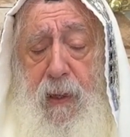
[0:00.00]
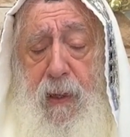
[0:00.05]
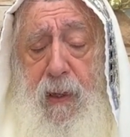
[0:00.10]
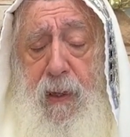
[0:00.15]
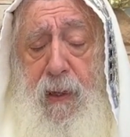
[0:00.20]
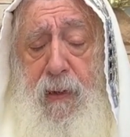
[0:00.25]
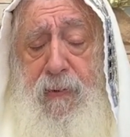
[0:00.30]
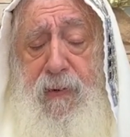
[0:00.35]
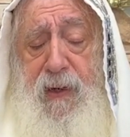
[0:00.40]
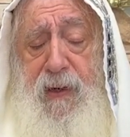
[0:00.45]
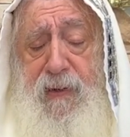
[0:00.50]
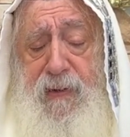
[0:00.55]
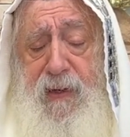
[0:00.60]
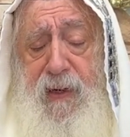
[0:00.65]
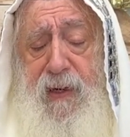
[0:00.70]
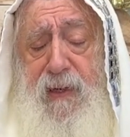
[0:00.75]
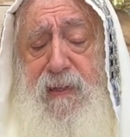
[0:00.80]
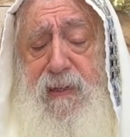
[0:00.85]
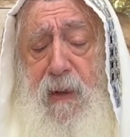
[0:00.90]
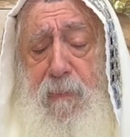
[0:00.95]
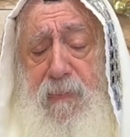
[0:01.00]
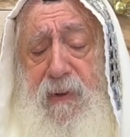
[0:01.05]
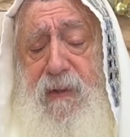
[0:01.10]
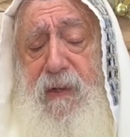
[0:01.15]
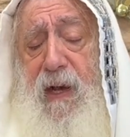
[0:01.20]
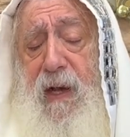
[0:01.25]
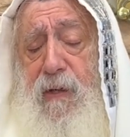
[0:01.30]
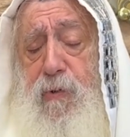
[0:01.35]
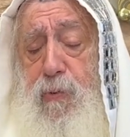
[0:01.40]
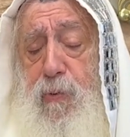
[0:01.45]
And there is a
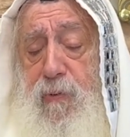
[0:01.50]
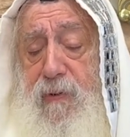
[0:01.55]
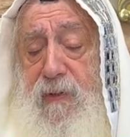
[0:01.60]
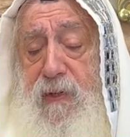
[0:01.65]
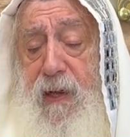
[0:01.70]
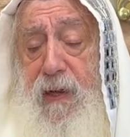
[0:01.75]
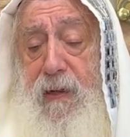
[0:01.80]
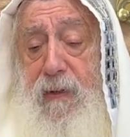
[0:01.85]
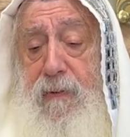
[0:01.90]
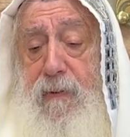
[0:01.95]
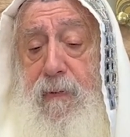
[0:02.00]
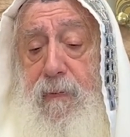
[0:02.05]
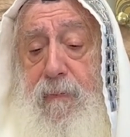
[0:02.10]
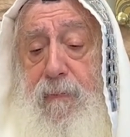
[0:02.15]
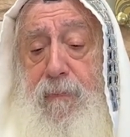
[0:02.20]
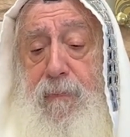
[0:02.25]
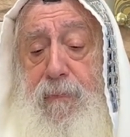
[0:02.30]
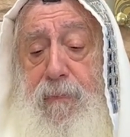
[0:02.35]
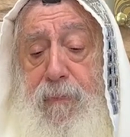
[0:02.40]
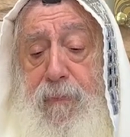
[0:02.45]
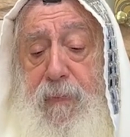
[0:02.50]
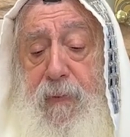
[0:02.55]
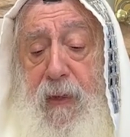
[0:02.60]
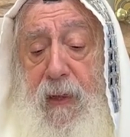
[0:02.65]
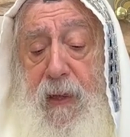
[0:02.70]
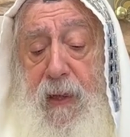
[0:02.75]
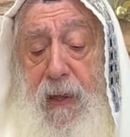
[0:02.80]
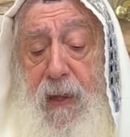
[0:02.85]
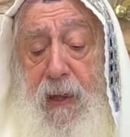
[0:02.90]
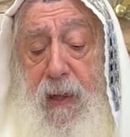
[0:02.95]
midrash who said
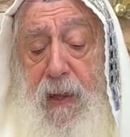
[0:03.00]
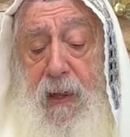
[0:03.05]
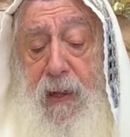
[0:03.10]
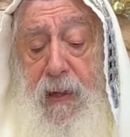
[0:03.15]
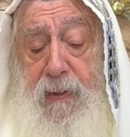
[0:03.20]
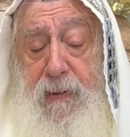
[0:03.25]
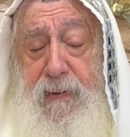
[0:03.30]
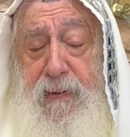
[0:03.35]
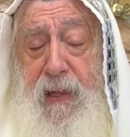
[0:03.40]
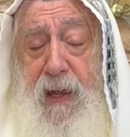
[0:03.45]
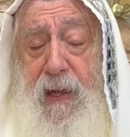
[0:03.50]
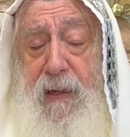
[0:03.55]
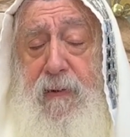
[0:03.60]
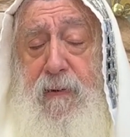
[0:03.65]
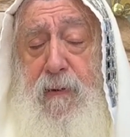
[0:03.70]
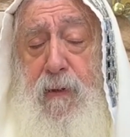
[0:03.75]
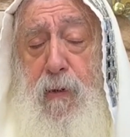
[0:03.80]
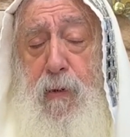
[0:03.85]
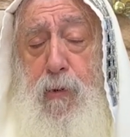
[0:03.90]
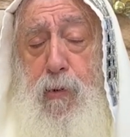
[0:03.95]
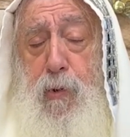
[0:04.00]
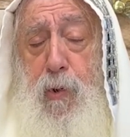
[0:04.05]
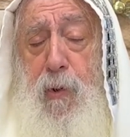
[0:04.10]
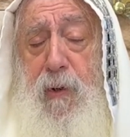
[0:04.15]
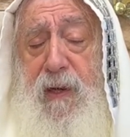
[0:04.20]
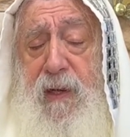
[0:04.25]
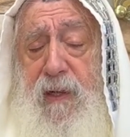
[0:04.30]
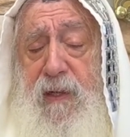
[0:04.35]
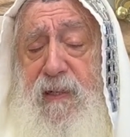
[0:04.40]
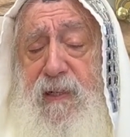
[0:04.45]
that
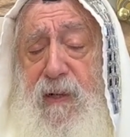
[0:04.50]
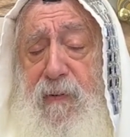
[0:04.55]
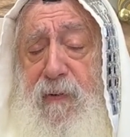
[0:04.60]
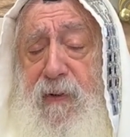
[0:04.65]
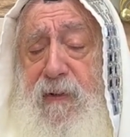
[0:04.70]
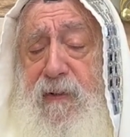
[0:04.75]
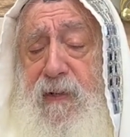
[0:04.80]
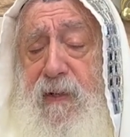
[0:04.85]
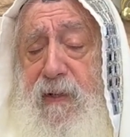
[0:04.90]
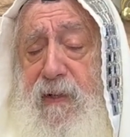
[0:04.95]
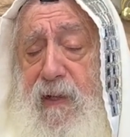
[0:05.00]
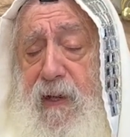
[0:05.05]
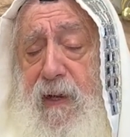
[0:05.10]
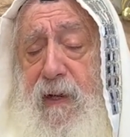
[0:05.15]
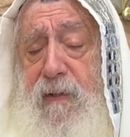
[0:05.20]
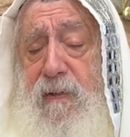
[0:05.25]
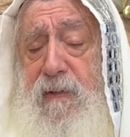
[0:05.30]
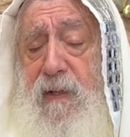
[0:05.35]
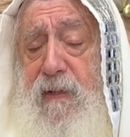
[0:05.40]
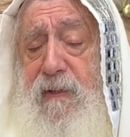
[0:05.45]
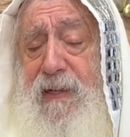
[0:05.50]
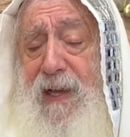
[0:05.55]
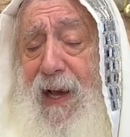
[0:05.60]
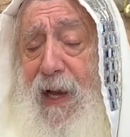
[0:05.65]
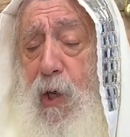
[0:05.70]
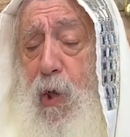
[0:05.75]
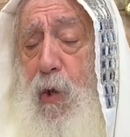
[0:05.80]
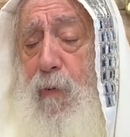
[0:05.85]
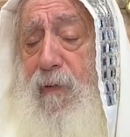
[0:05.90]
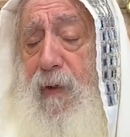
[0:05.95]
during 17 years that
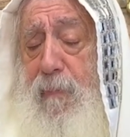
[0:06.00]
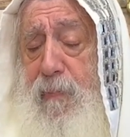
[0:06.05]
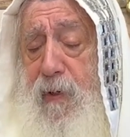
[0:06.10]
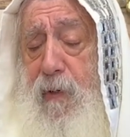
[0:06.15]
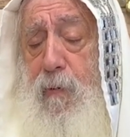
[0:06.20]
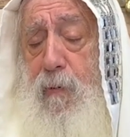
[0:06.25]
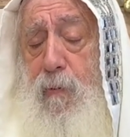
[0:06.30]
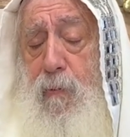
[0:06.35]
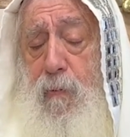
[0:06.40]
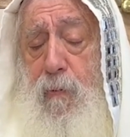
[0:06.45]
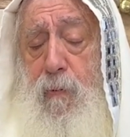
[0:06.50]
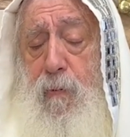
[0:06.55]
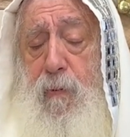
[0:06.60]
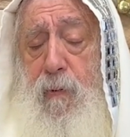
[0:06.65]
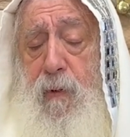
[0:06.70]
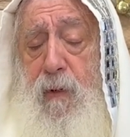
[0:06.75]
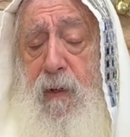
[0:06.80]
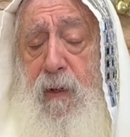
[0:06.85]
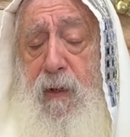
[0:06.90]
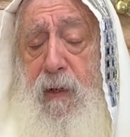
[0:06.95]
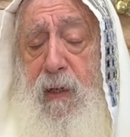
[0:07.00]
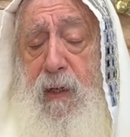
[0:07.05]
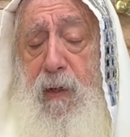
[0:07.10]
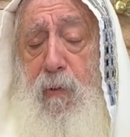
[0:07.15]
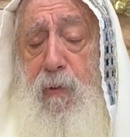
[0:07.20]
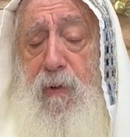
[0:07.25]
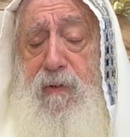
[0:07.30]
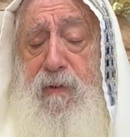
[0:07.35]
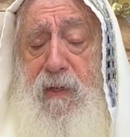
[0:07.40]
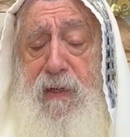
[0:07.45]
Yaakov Abinu he
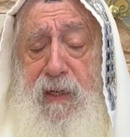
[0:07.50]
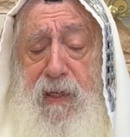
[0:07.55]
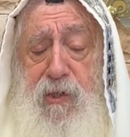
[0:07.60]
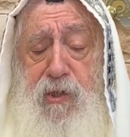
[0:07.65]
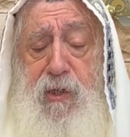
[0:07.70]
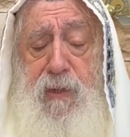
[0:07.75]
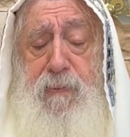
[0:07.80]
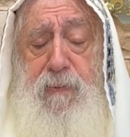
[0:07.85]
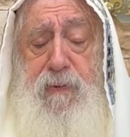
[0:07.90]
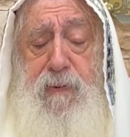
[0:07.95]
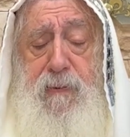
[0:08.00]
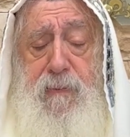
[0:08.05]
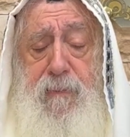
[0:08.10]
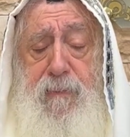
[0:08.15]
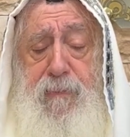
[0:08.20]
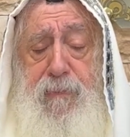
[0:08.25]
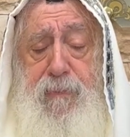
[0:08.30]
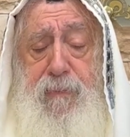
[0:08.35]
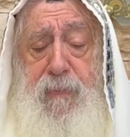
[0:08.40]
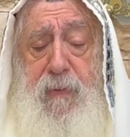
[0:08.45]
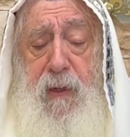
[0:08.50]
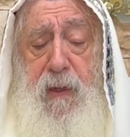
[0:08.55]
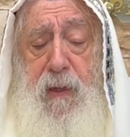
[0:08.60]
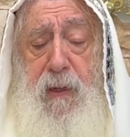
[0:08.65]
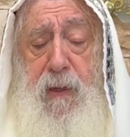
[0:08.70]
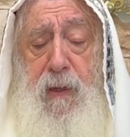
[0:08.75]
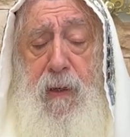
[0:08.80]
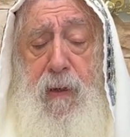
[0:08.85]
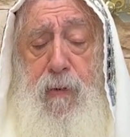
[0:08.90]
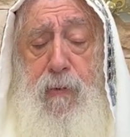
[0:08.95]
was in Egypt,
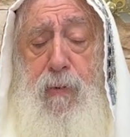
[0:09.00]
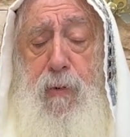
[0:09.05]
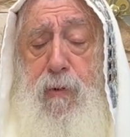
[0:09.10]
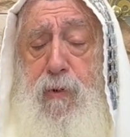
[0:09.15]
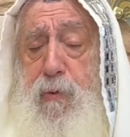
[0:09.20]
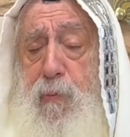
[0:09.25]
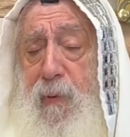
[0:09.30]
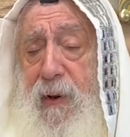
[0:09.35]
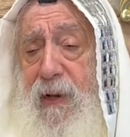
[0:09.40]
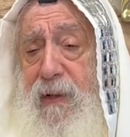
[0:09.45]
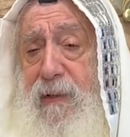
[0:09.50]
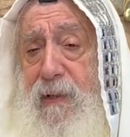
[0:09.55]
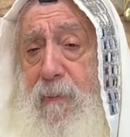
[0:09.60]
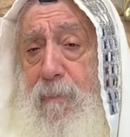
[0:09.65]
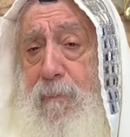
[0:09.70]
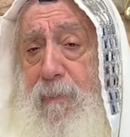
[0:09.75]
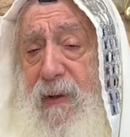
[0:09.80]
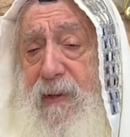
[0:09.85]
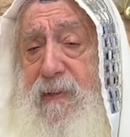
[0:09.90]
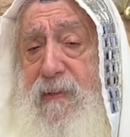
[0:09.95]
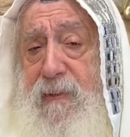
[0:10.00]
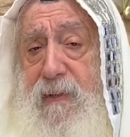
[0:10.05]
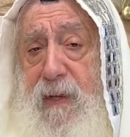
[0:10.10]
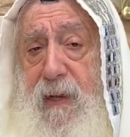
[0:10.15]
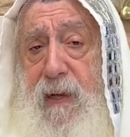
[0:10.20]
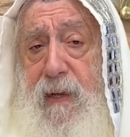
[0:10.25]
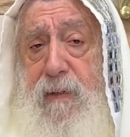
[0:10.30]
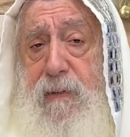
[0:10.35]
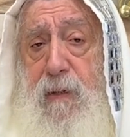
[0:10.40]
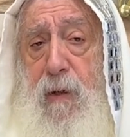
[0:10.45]
those were the best
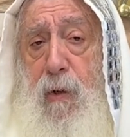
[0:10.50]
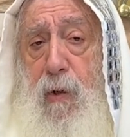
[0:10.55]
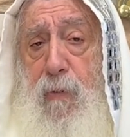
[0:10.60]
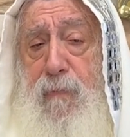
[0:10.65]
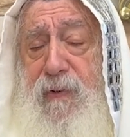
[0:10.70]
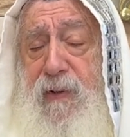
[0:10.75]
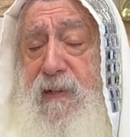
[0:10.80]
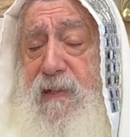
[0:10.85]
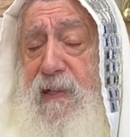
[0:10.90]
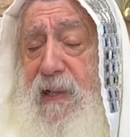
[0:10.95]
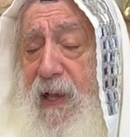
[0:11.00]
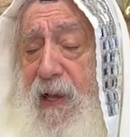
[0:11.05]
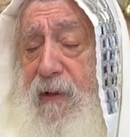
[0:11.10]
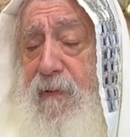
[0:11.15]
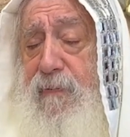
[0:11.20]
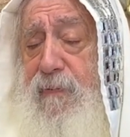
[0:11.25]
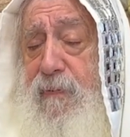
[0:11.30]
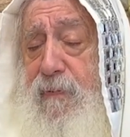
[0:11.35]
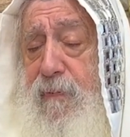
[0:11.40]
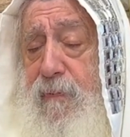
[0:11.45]
years of his life,